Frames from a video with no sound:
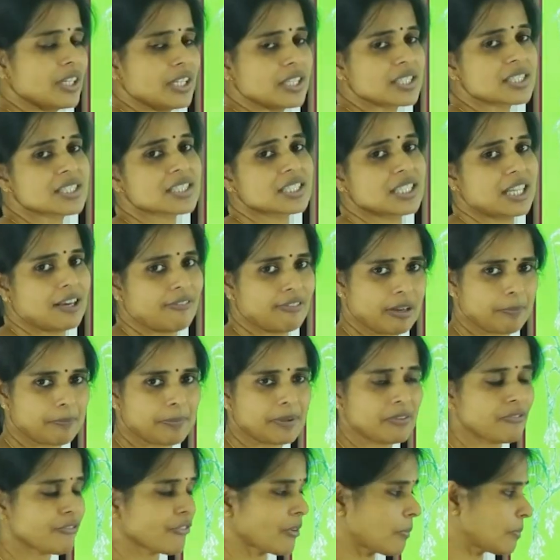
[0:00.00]
is
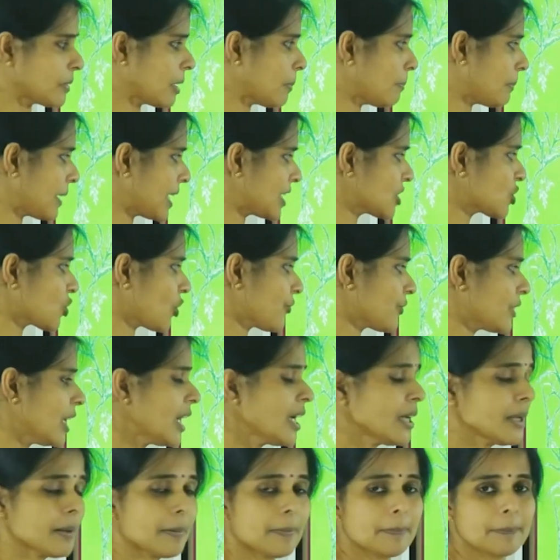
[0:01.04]
developing from the base of the
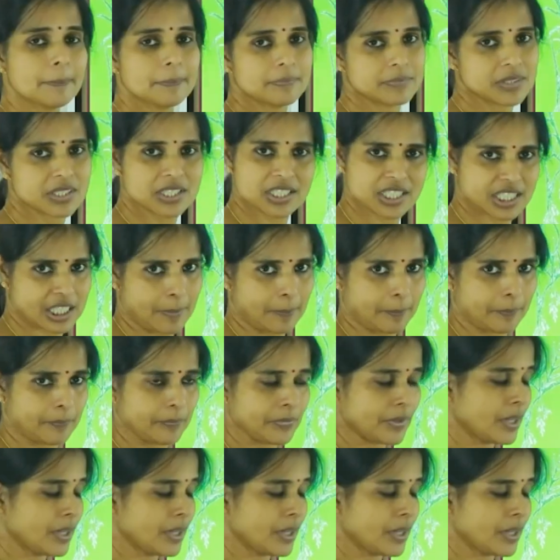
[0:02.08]
stem.